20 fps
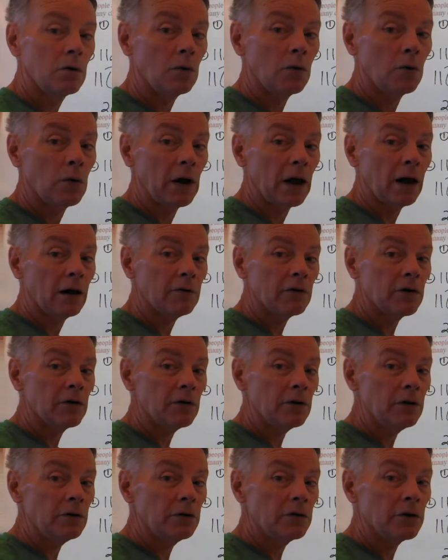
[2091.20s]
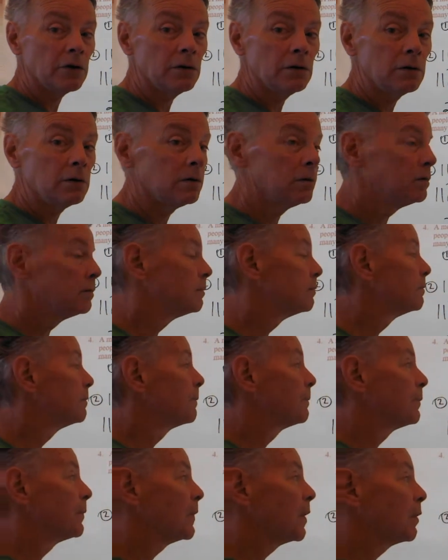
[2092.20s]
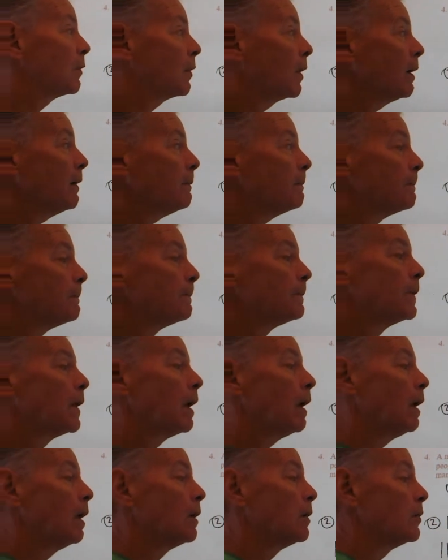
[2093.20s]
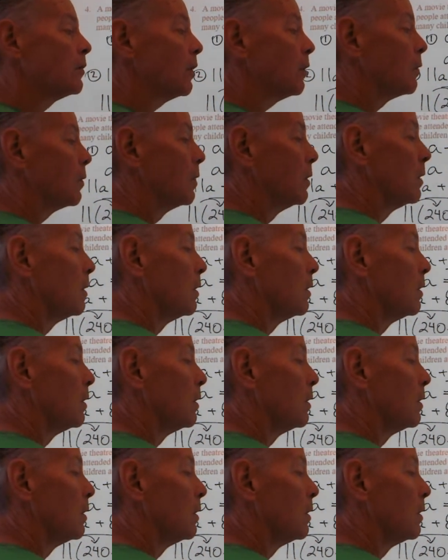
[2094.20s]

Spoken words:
we have a solution. Okay? So,